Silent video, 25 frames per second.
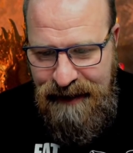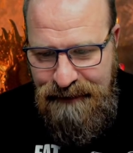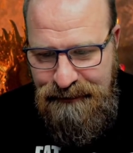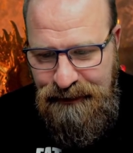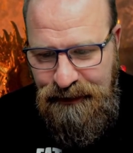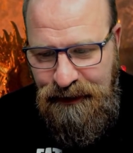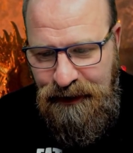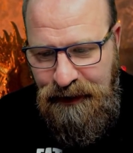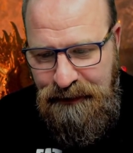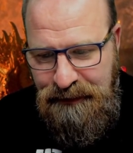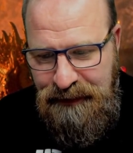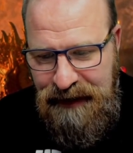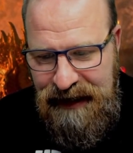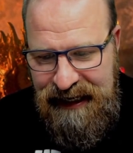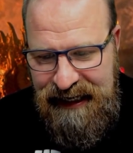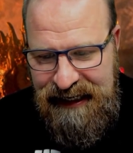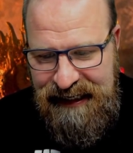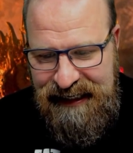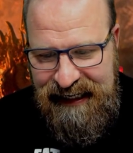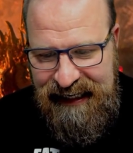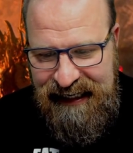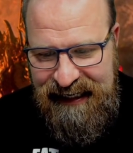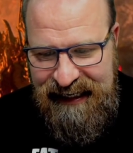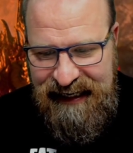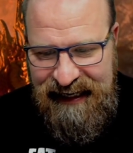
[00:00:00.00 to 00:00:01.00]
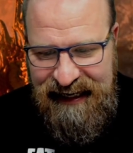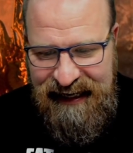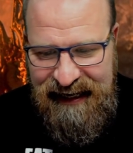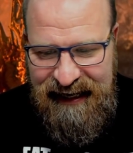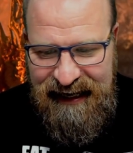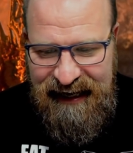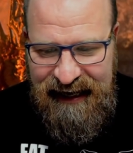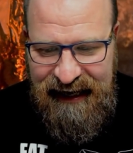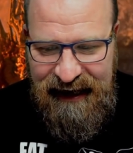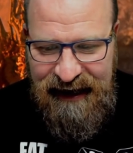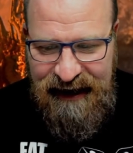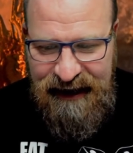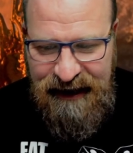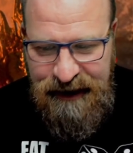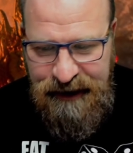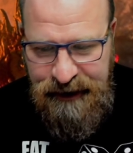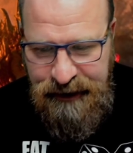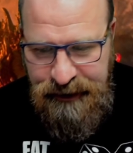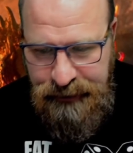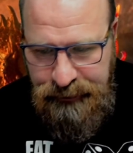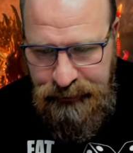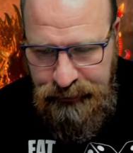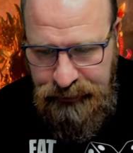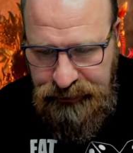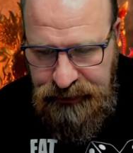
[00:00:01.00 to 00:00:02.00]
Morbidity.
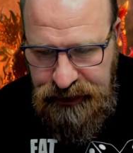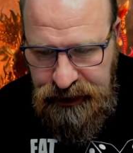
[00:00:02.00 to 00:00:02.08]
Do